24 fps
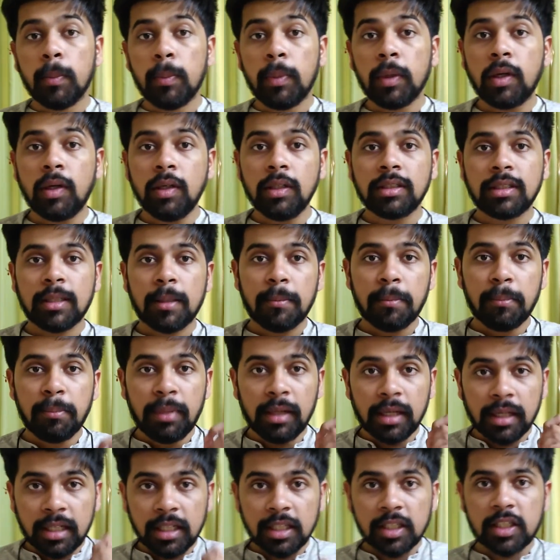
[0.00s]
Because
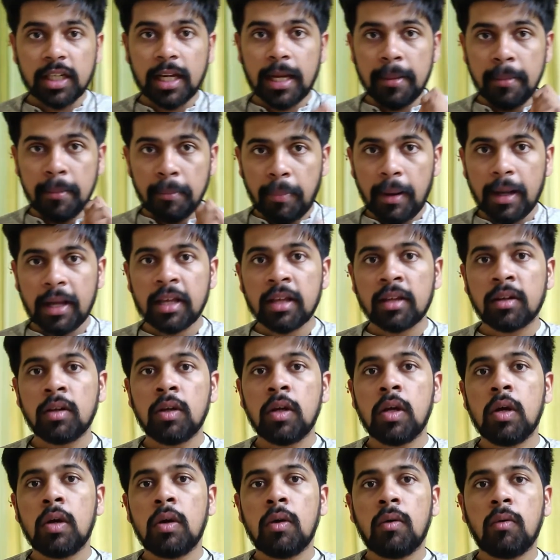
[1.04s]
British Empire
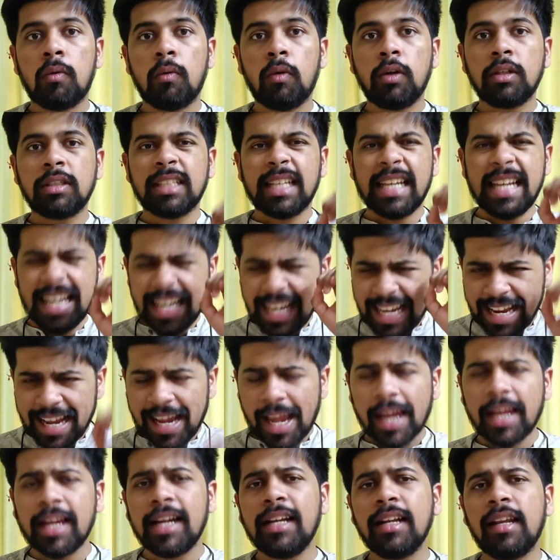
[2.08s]
was
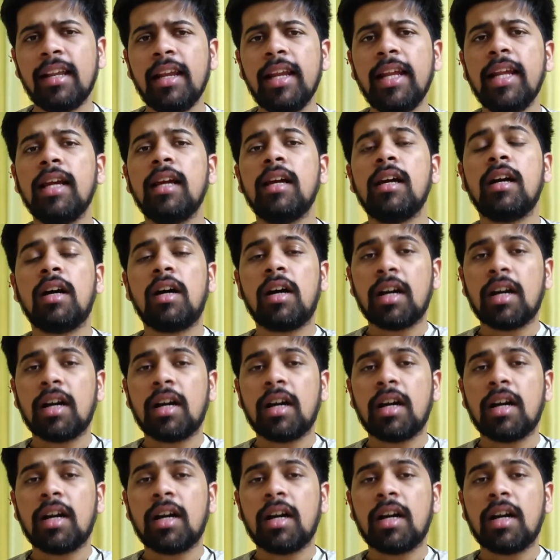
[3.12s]
inherently